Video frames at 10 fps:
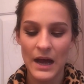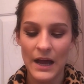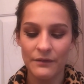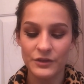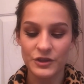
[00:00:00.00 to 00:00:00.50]

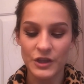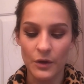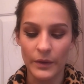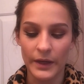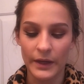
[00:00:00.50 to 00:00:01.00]
have a
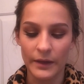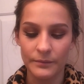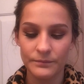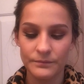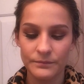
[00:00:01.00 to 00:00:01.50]
showing at
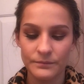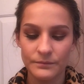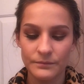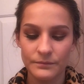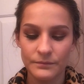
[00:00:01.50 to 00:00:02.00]

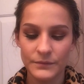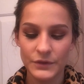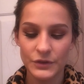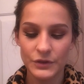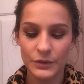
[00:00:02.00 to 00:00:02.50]

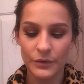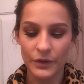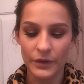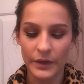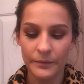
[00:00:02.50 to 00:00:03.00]

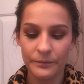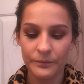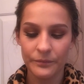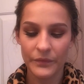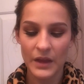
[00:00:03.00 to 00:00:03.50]
2:30.
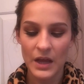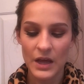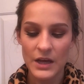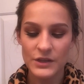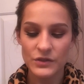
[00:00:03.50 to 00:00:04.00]

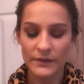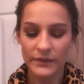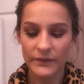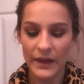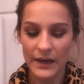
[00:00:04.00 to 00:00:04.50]
So I have
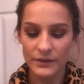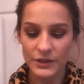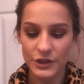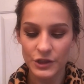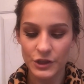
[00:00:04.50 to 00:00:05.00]
to leave the house
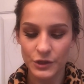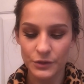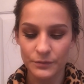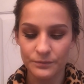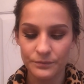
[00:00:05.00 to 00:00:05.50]
at
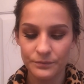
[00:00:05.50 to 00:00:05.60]
2,